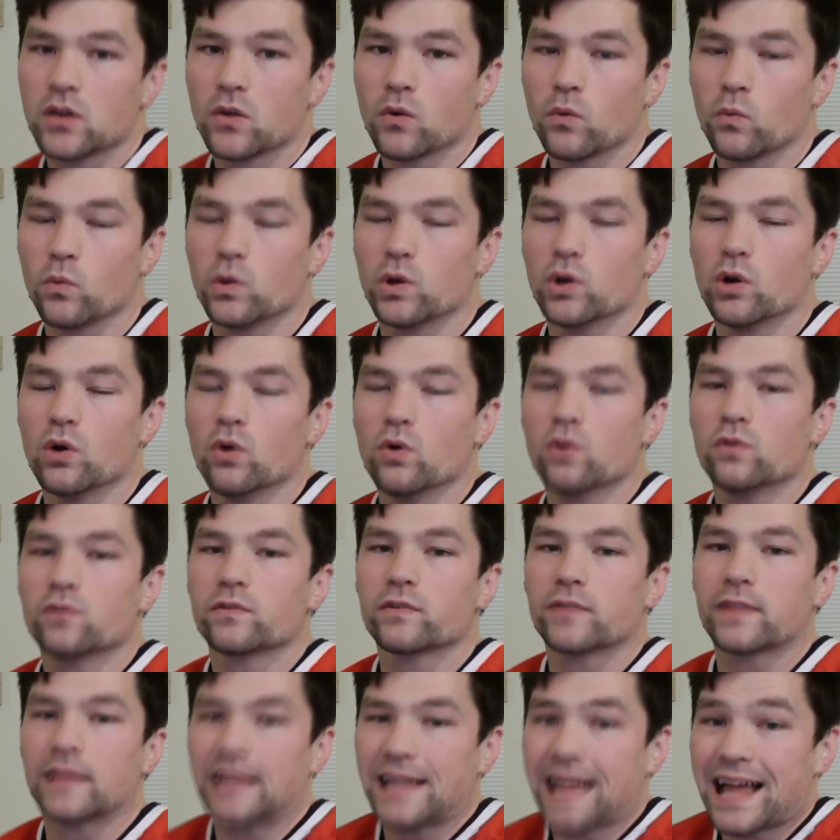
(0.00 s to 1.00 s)
Went over
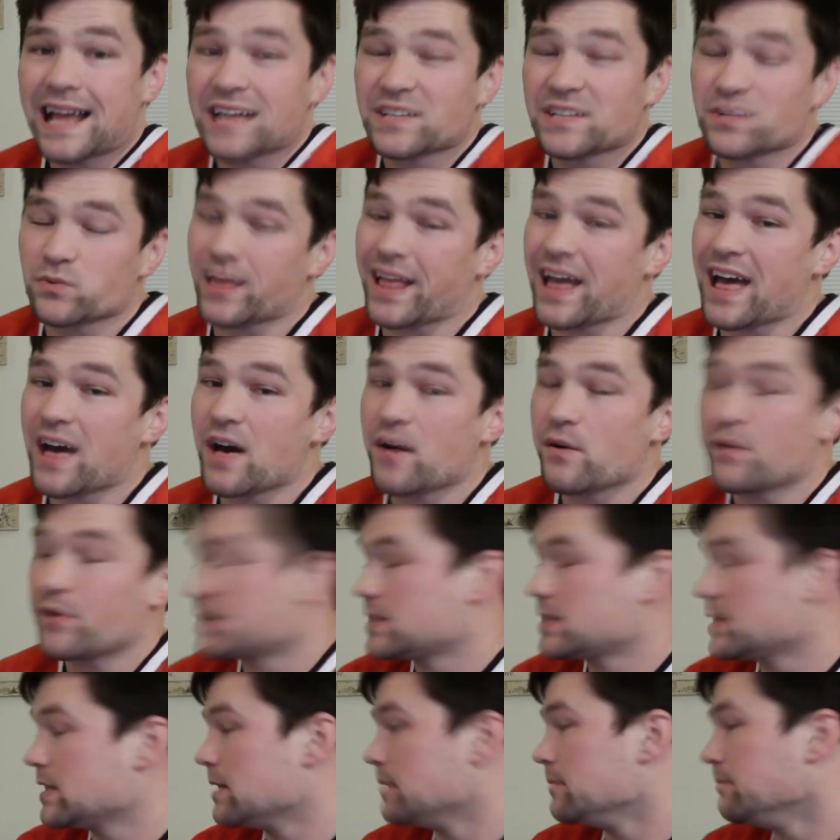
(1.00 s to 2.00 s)
the glass without a
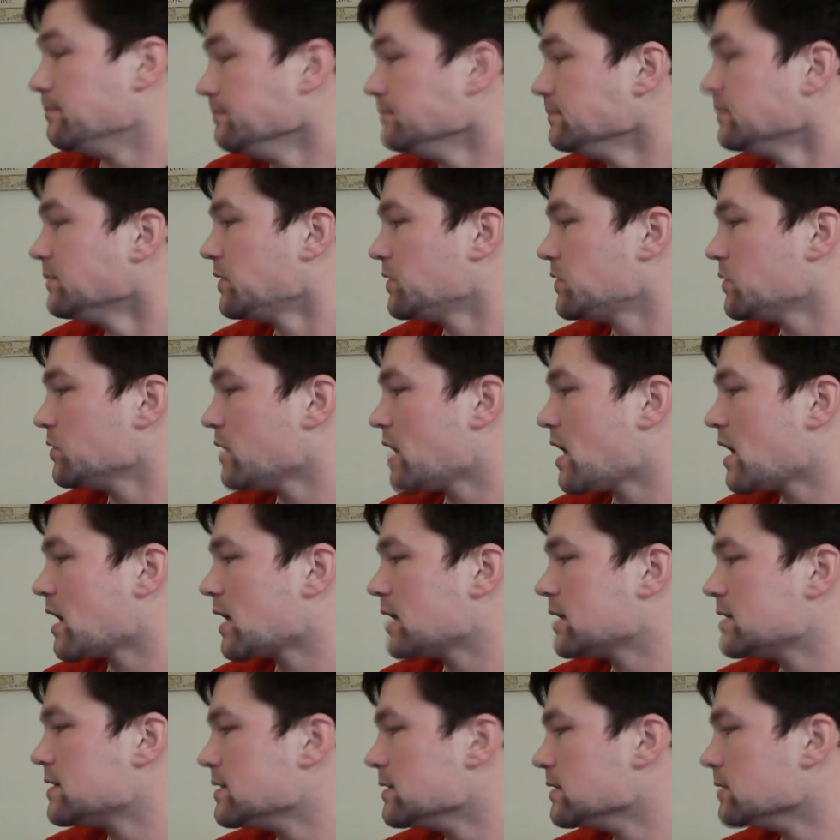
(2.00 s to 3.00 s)
tip, so that'll
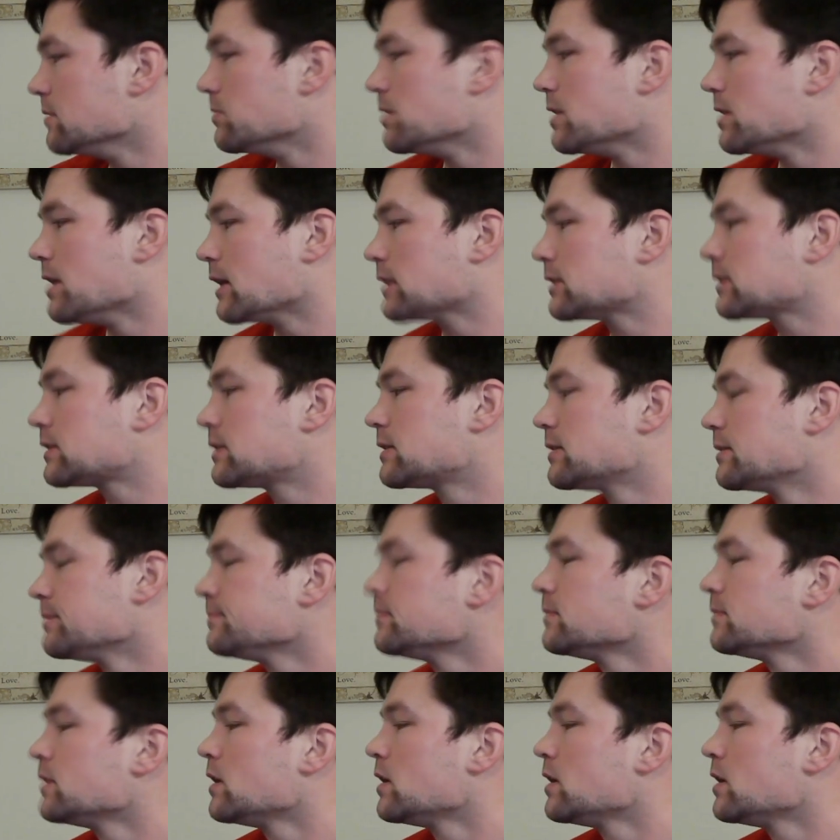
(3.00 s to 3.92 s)
get you in the box.